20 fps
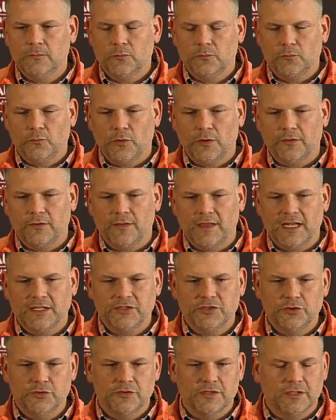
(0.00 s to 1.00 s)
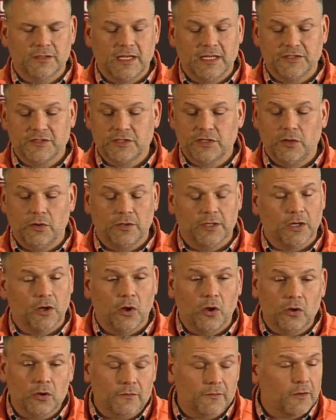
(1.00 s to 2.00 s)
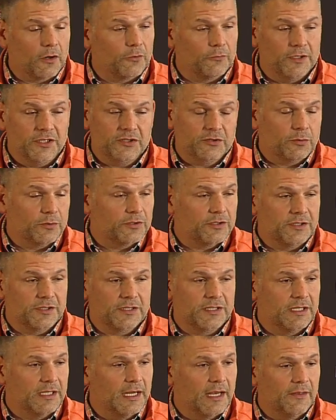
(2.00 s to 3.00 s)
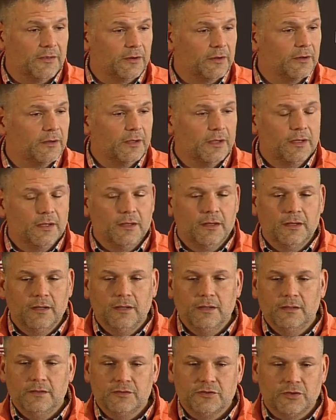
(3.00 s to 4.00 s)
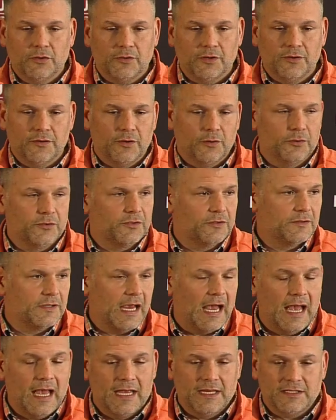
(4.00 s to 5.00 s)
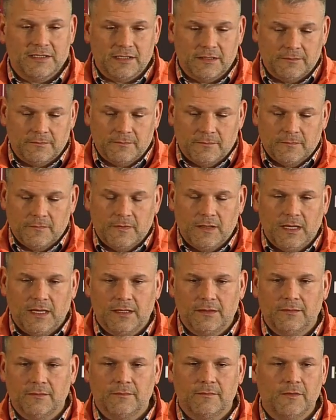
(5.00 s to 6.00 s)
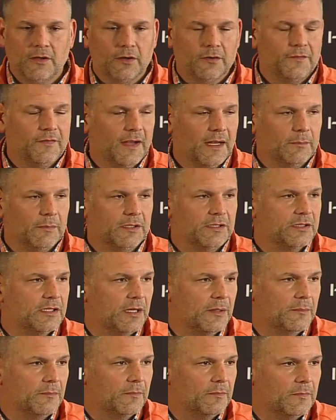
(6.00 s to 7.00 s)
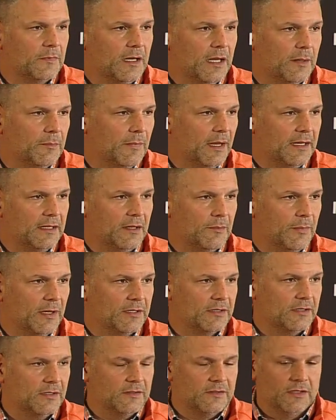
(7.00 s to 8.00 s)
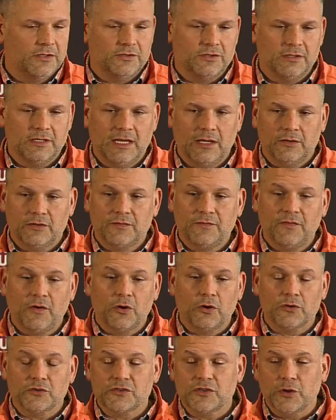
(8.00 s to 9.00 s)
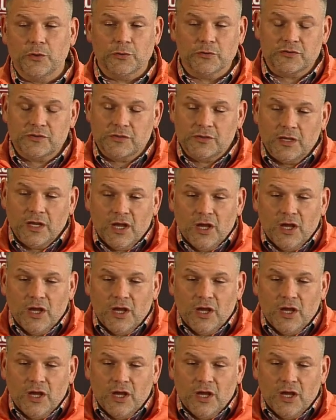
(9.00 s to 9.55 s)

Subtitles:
Whether that's calling all of our resources together so that those guys and their families can make the best decision. Now, as far as those